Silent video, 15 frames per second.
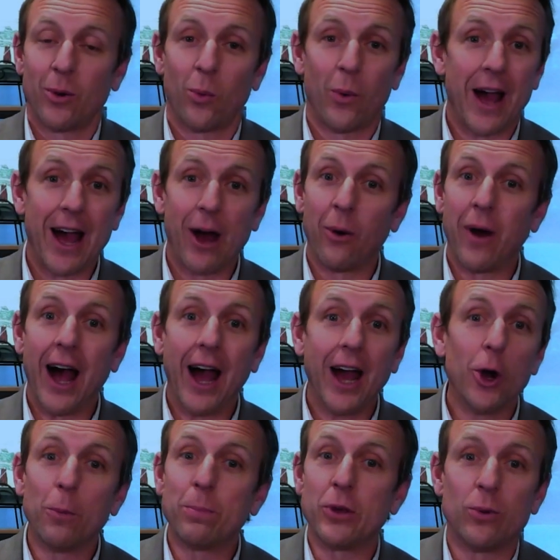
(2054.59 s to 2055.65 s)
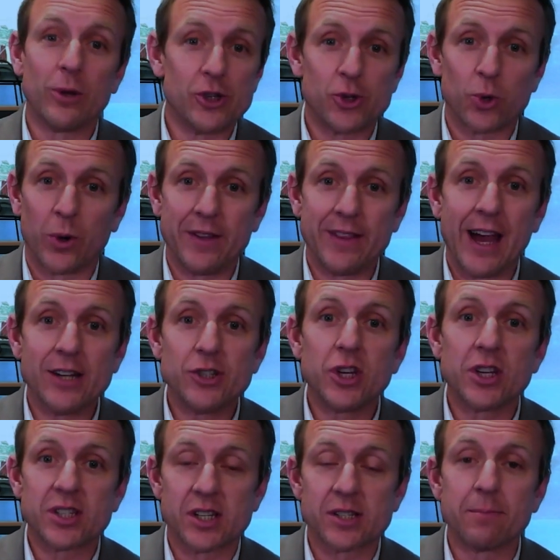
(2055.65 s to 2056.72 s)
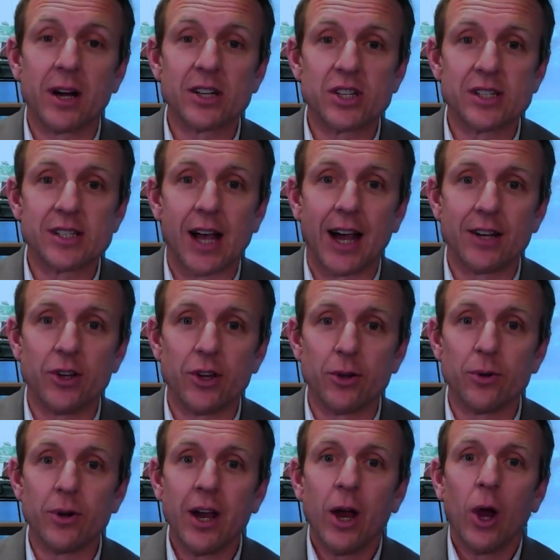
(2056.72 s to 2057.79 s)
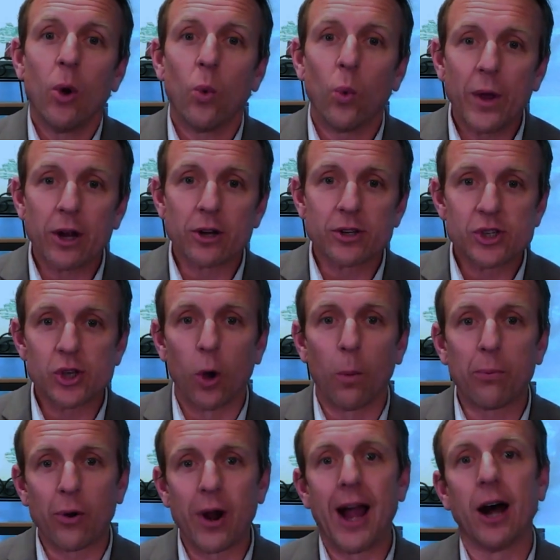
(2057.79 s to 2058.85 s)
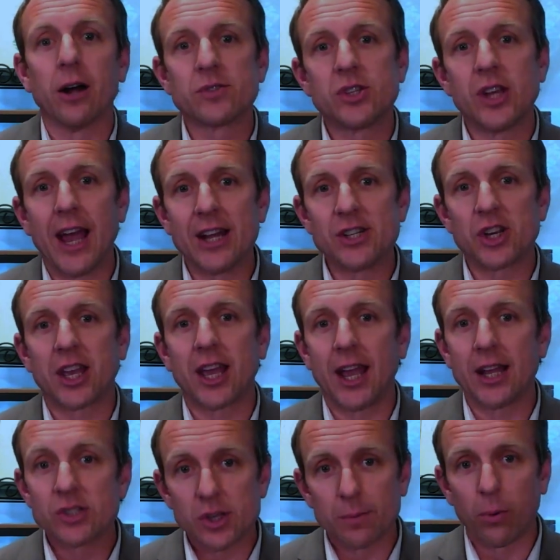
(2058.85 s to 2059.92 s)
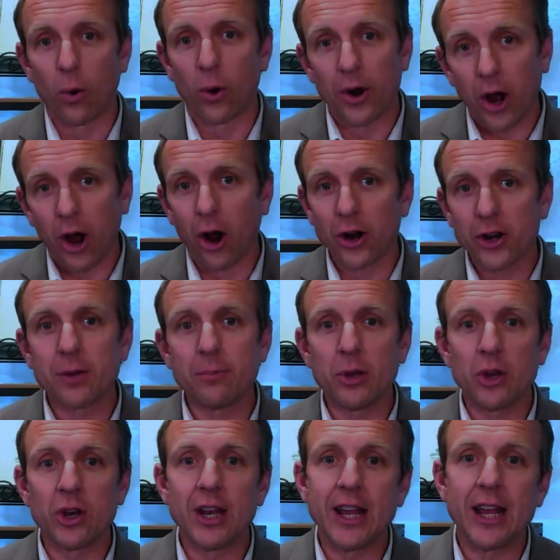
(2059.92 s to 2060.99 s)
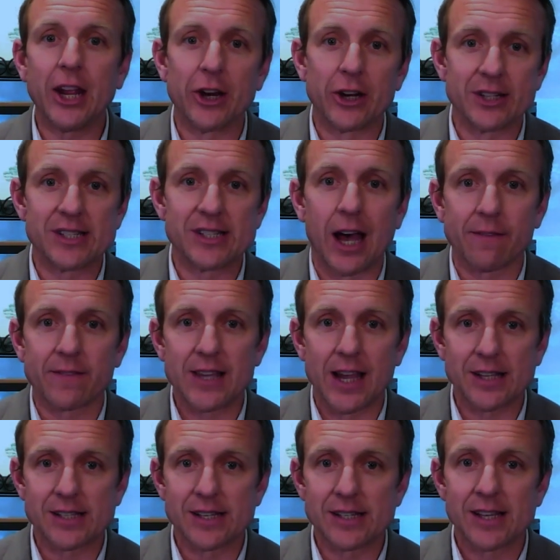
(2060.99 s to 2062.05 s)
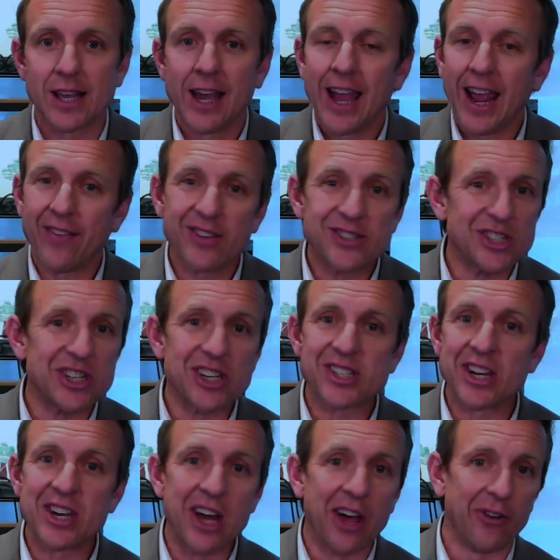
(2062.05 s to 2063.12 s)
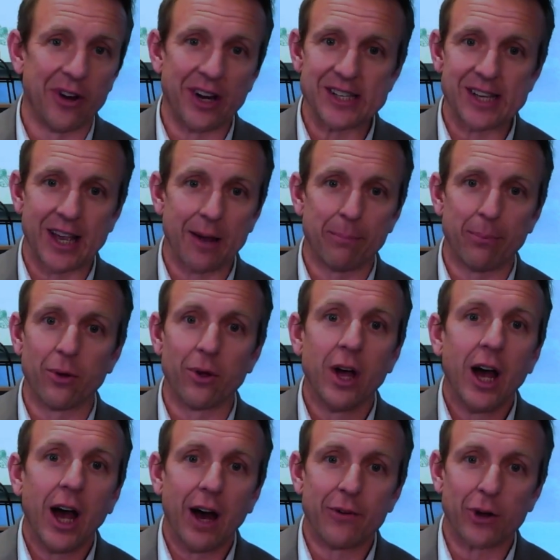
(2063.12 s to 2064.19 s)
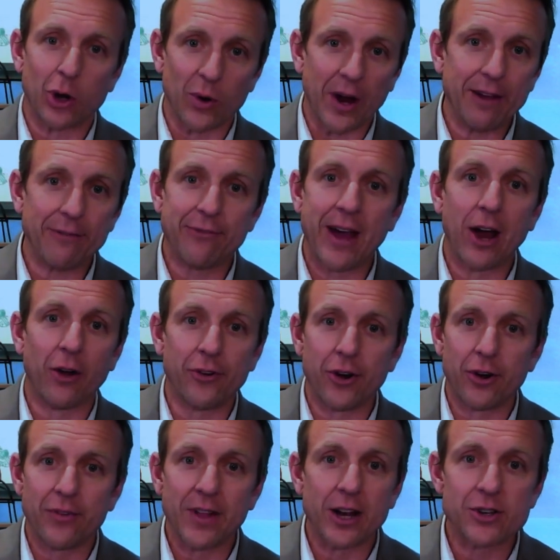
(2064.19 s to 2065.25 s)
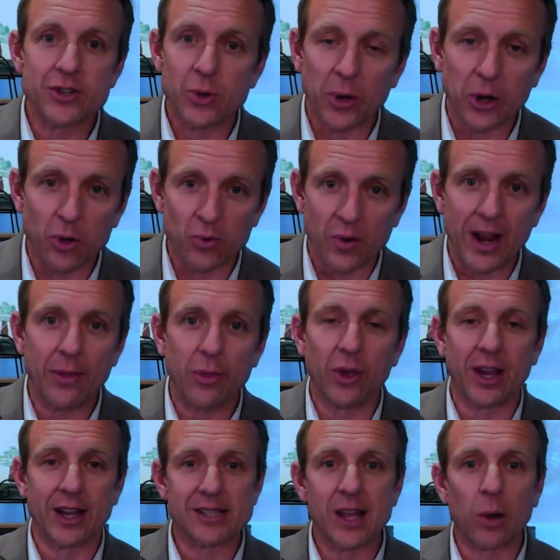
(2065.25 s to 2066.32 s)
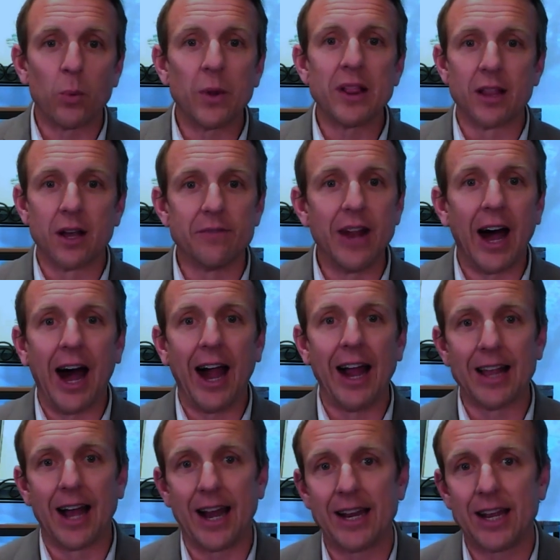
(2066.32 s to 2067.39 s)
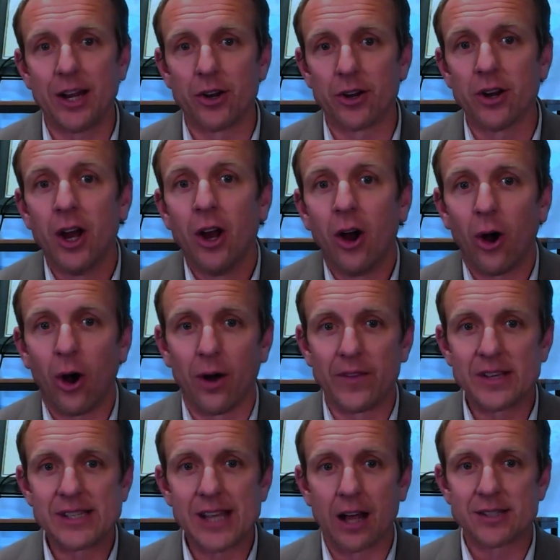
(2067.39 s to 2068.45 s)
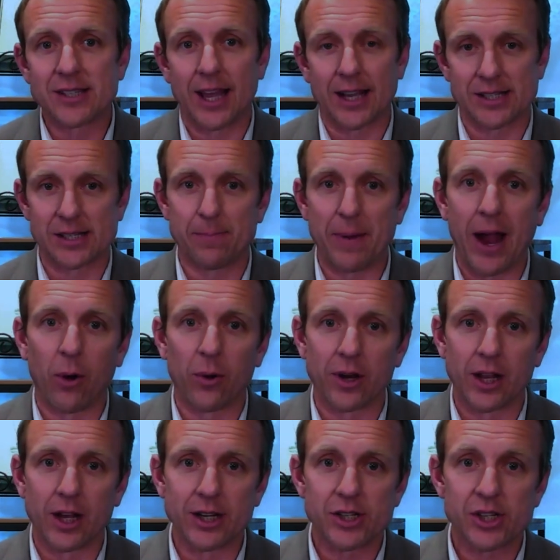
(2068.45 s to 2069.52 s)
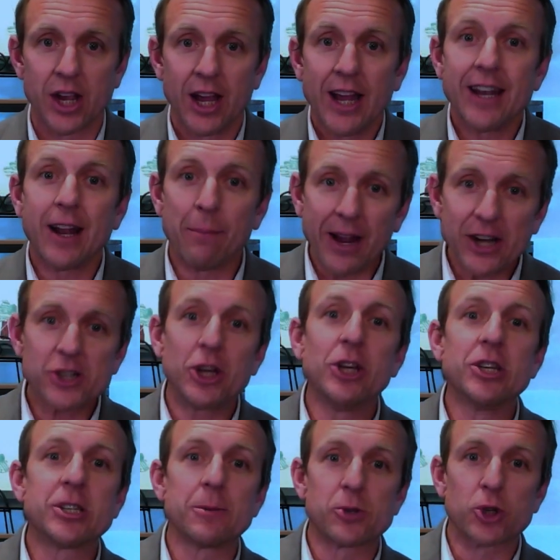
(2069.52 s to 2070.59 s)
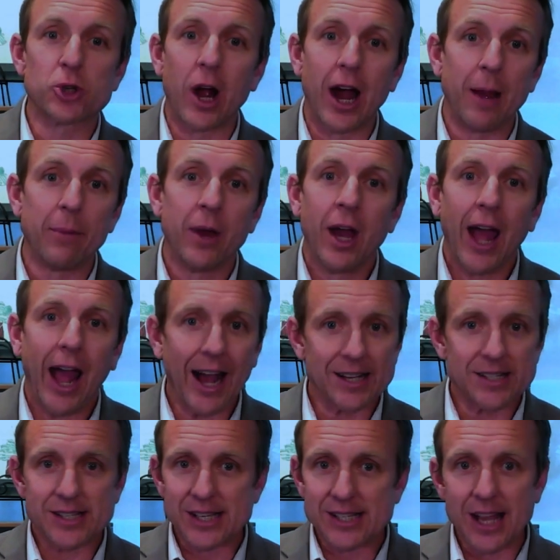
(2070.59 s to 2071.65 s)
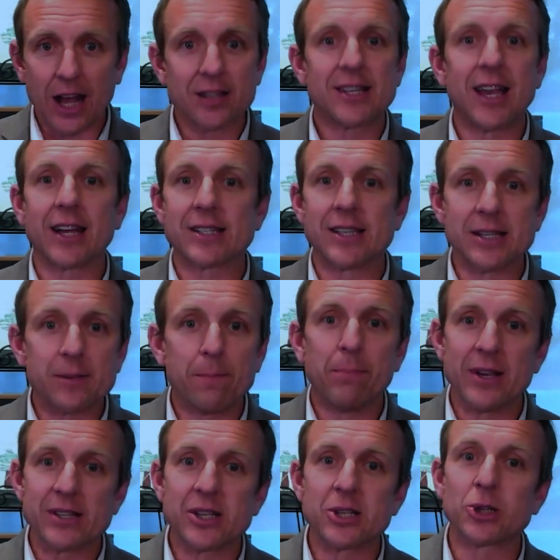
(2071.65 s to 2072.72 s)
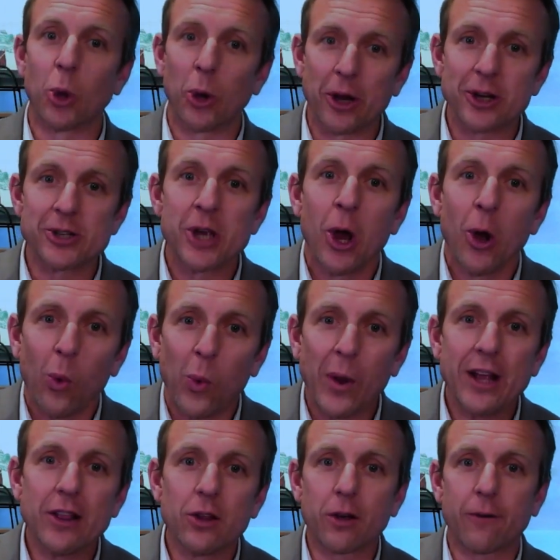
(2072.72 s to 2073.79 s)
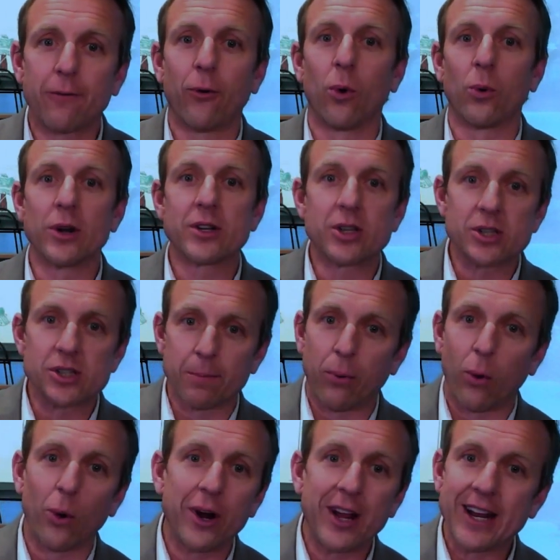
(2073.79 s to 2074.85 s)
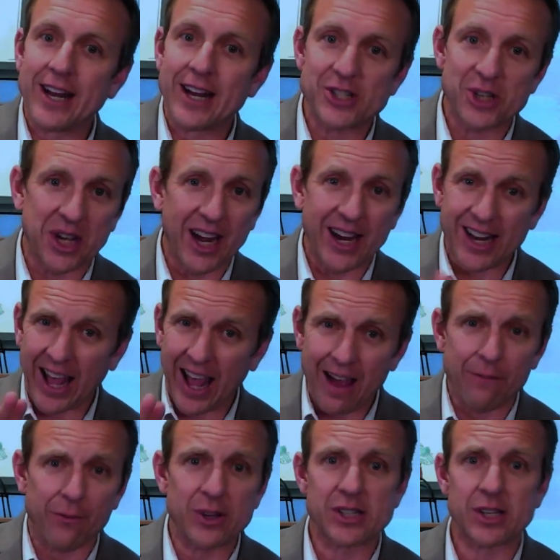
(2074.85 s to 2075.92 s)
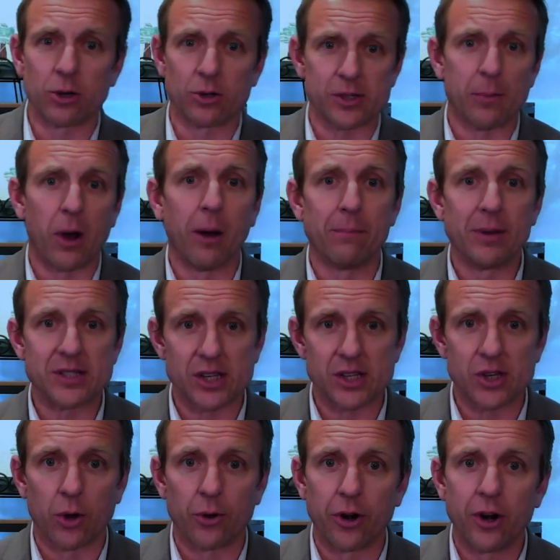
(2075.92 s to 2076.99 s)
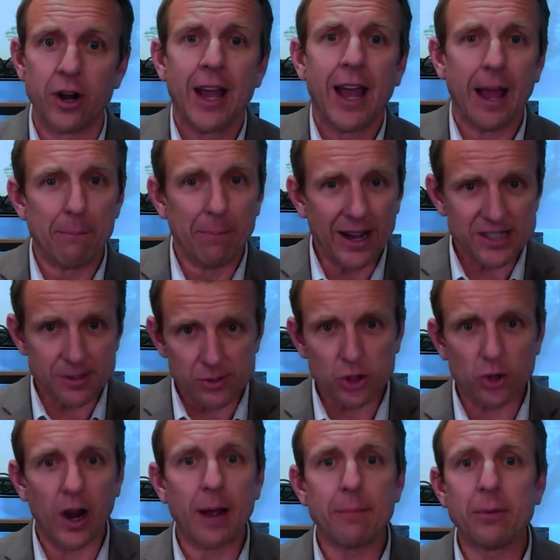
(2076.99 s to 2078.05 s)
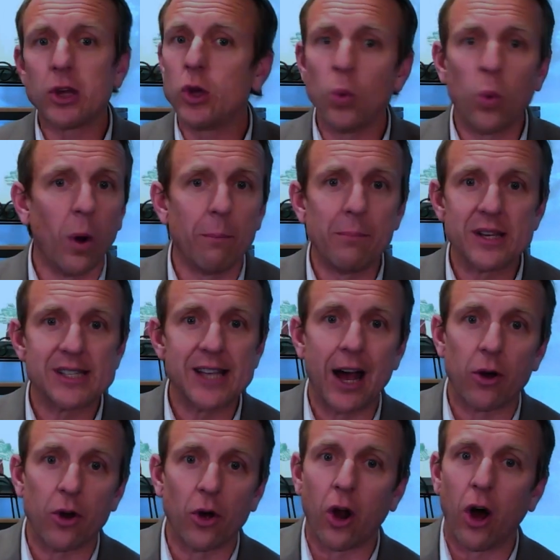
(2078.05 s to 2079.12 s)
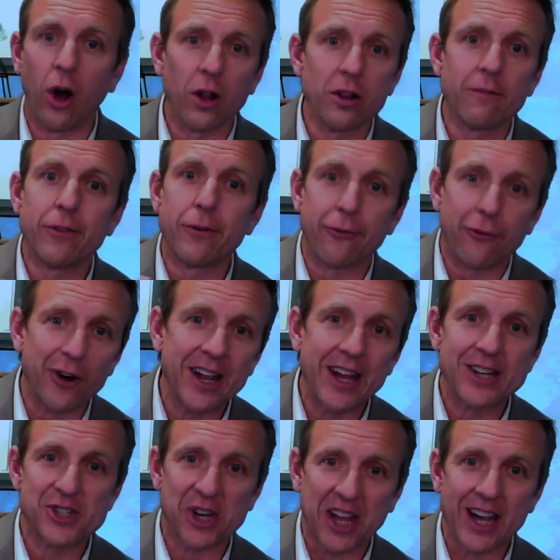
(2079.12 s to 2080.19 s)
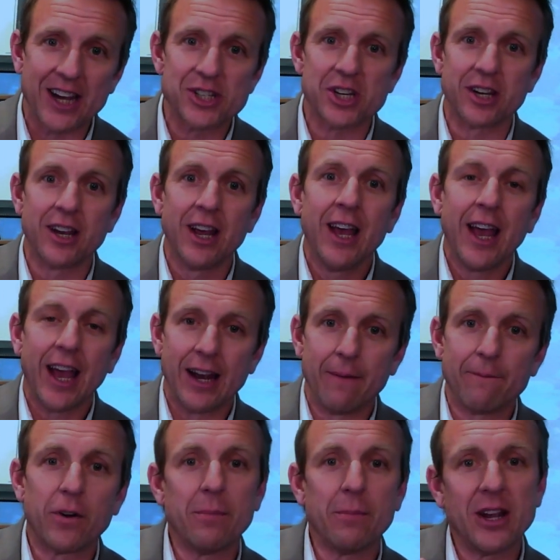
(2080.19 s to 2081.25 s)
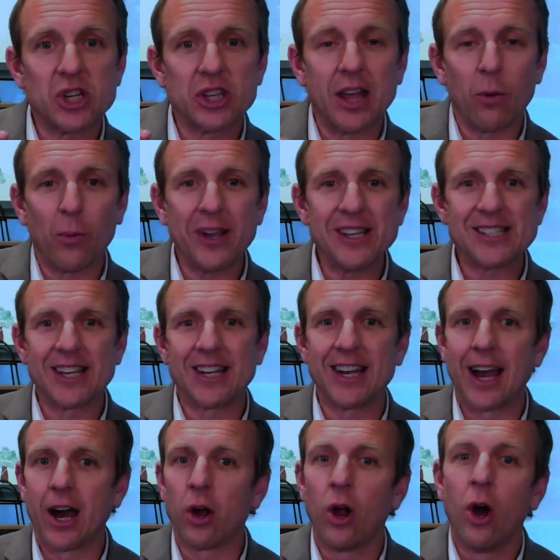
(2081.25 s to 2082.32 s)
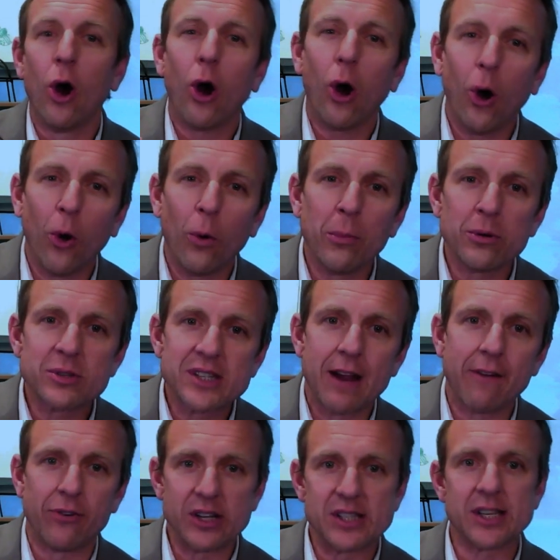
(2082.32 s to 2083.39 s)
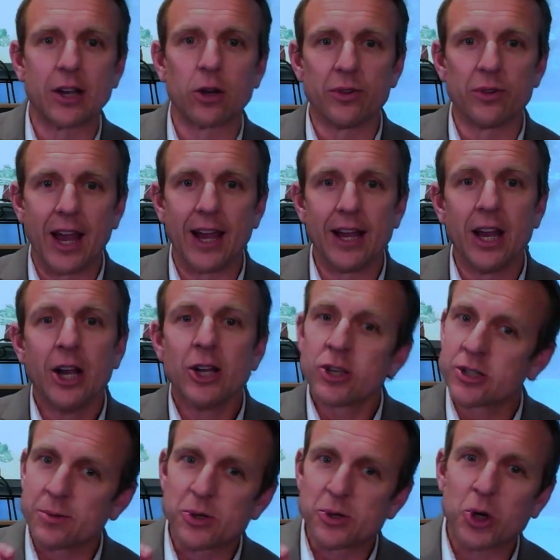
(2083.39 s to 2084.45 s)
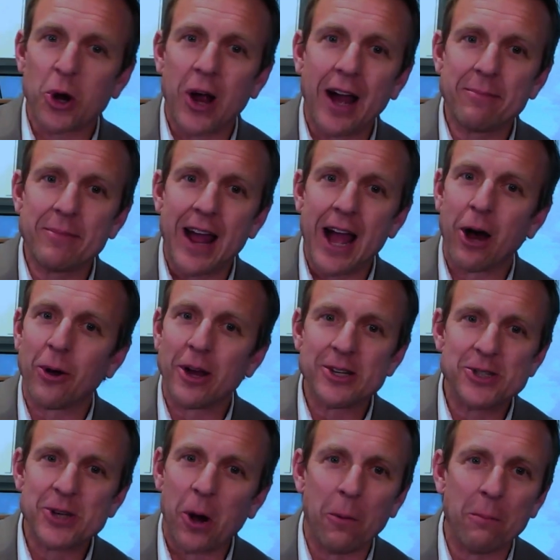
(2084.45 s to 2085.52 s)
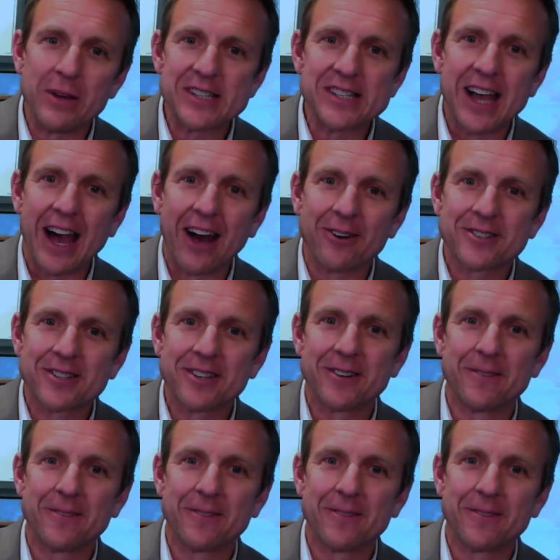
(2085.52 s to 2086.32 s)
Wow, I hope you enjoyed that just as much as I do. We are so proud to educate and support our community here in South Texas. And this is just another example of a great founder that is doing great things that we love to highlight here on the South Texas Power Lunch. Now make sure you subscribe. As the South Texas business lawyers, we look forward to supporting and educating every single small business owner. And by subscribing, you won't miss out on all of the free education and information that we send out almost every single day. So subscribe now and don't miss out.